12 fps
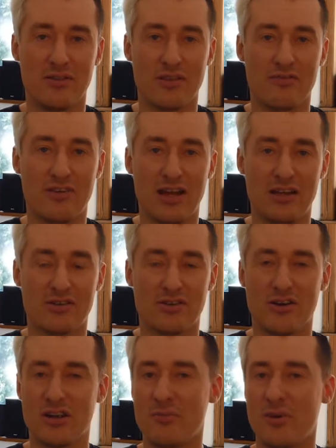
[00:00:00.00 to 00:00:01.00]
the vinyl
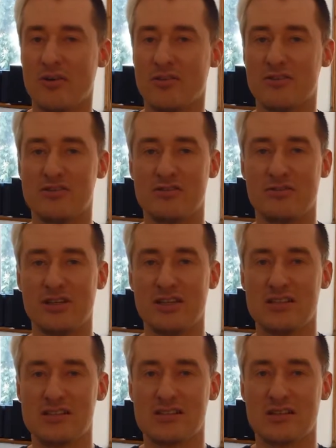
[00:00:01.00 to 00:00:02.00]
talk about the
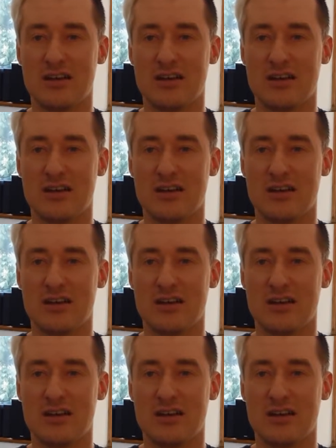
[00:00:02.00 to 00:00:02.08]
streets,